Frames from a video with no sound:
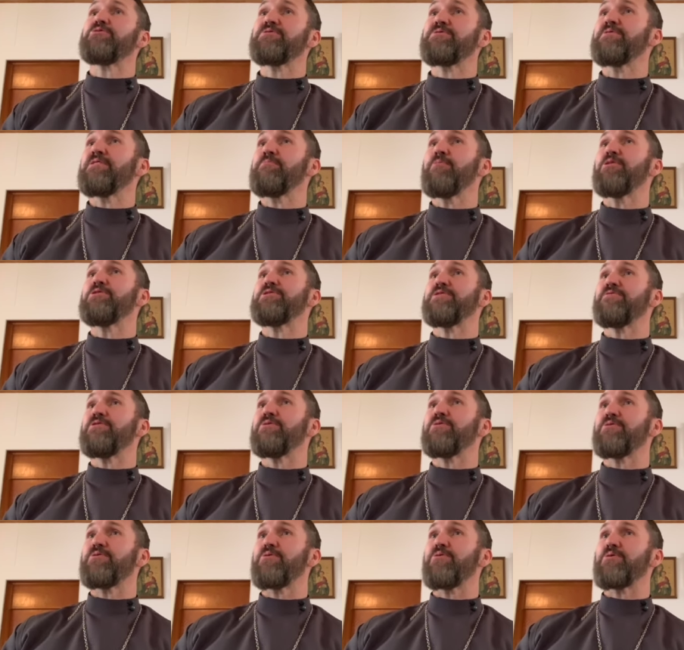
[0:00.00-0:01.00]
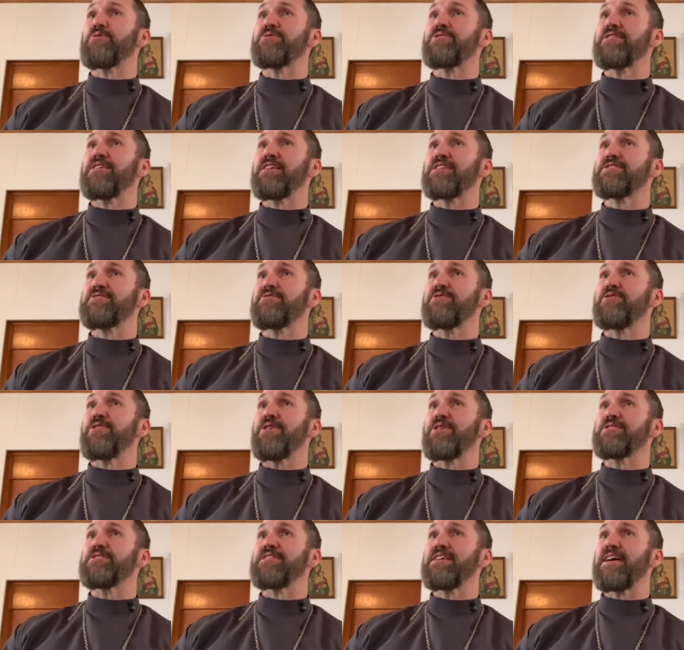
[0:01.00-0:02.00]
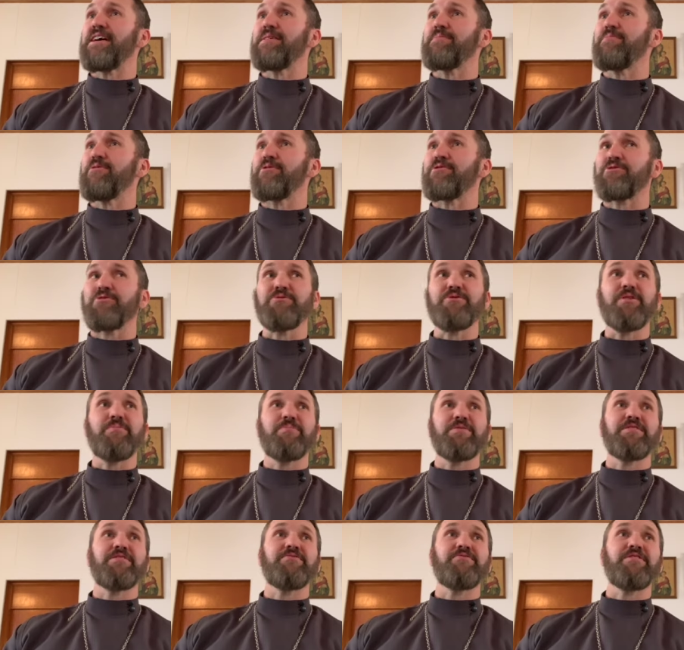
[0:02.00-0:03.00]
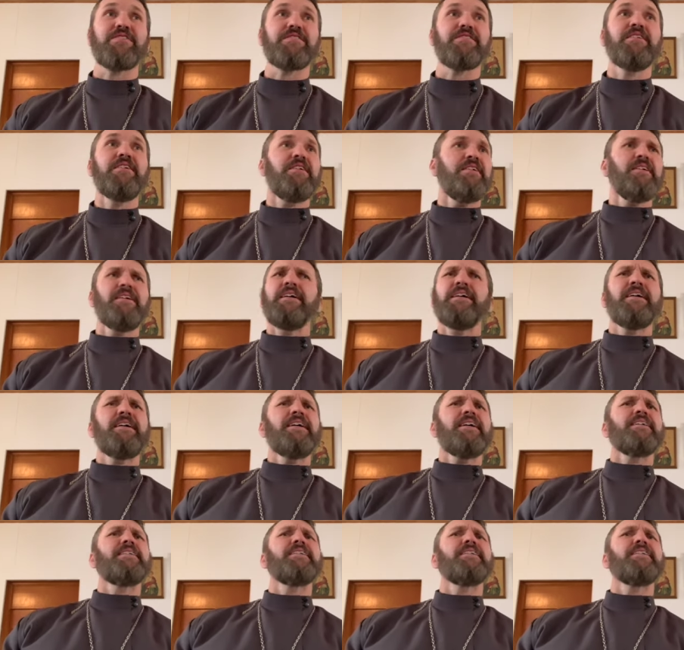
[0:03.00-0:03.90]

most of you are Orthodox for a long time or grew up in the faith. It